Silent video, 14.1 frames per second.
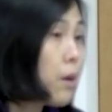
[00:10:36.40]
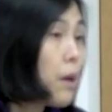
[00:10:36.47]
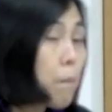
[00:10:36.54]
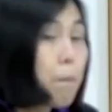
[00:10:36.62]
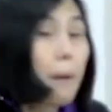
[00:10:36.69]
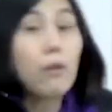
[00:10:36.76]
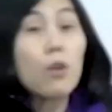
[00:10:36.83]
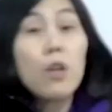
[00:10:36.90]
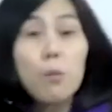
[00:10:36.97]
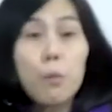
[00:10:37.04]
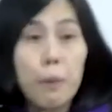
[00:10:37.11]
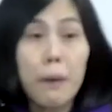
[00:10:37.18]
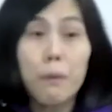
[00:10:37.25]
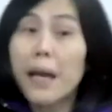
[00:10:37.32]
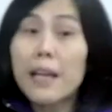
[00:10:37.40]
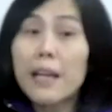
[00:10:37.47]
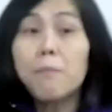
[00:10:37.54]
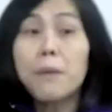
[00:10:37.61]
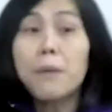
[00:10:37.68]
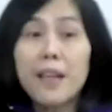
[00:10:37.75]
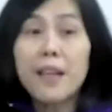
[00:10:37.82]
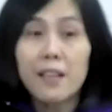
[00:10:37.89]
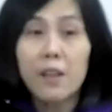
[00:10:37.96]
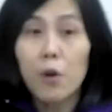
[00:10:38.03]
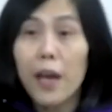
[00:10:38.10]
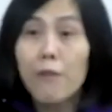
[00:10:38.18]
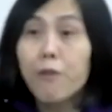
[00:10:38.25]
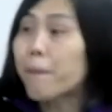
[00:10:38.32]
But you know, but I didn't mean that,
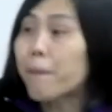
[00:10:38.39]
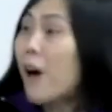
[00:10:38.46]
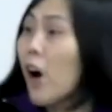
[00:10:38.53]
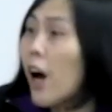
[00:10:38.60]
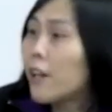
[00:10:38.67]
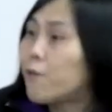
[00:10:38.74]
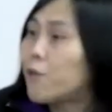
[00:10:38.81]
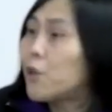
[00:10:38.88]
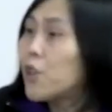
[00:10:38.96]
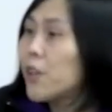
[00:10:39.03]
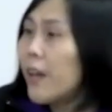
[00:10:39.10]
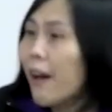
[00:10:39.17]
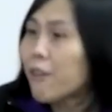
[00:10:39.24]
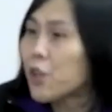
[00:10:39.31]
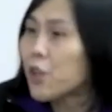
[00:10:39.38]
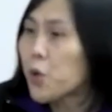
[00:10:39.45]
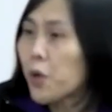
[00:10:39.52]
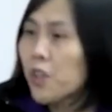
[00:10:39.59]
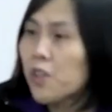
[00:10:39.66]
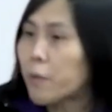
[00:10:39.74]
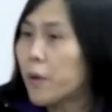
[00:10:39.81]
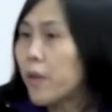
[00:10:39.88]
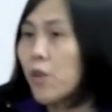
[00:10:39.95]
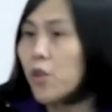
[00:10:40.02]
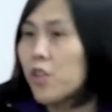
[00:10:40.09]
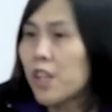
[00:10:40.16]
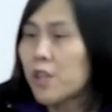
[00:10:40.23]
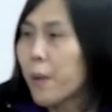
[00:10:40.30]
okay, from now on, if you have a shortness of breath
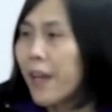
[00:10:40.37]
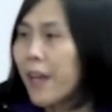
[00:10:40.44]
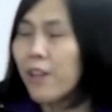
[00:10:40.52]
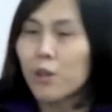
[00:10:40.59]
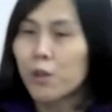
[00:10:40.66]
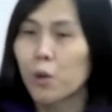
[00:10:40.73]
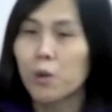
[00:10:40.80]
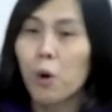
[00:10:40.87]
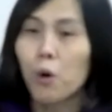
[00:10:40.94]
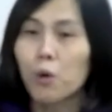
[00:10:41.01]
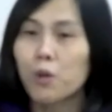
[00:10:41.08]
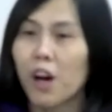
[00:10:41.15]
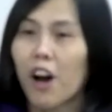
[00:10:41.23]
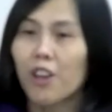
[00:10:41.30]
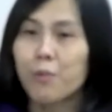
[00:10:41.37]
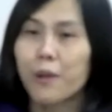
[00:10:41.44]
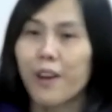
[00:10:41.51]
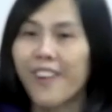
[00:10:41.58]
or chest pain, then don't go to the hospital.